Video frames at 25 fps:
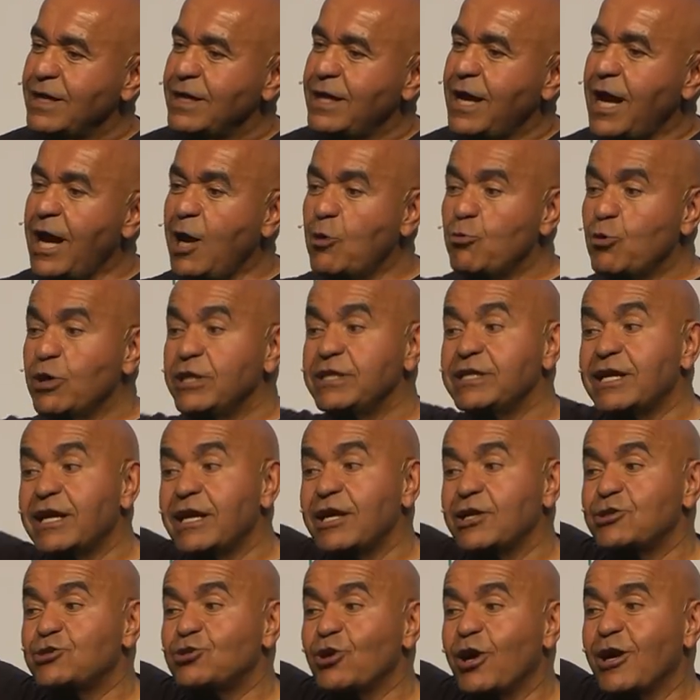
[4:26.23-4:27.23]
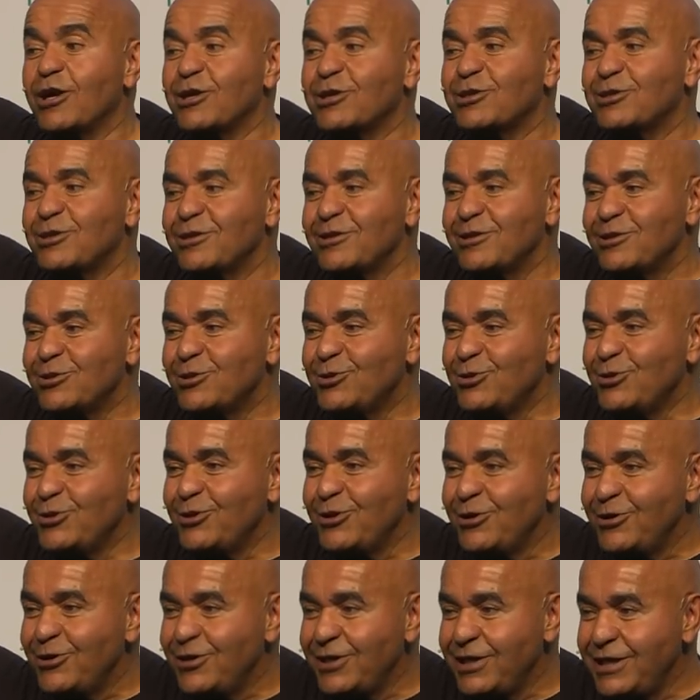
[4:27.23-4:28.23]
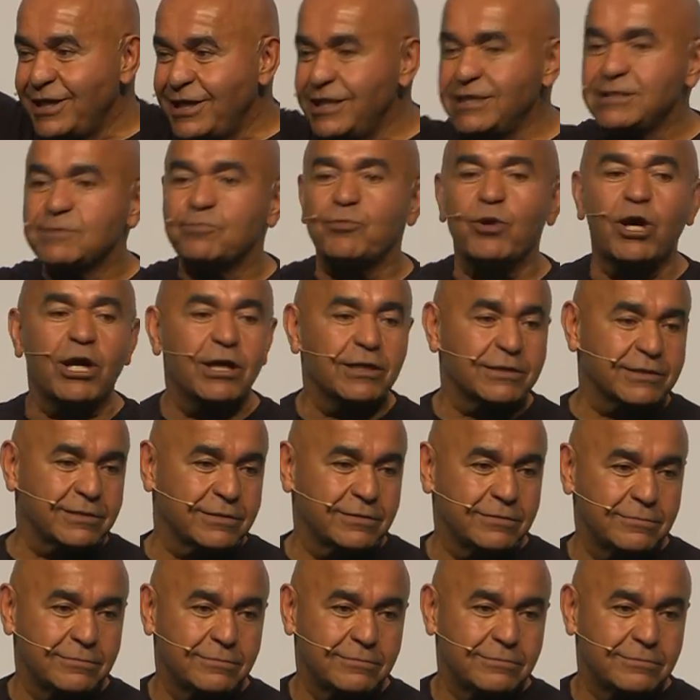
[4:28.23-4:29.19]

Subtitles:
I went and I talked to his boss,